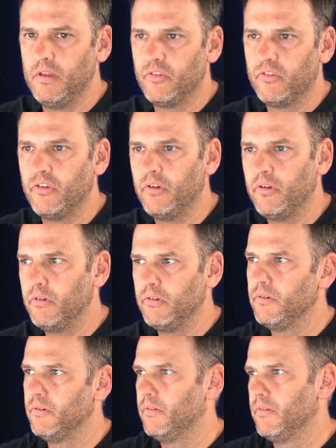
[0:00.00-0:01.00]

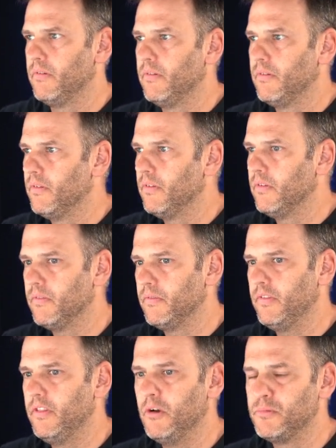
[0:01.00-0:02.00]
So
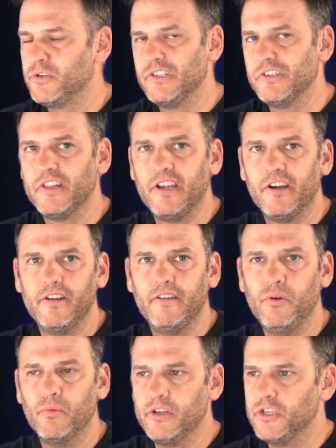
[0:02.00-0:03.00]
the options are there
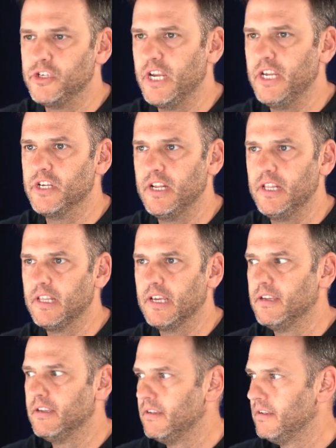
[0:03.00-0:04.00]
if you want to change anything.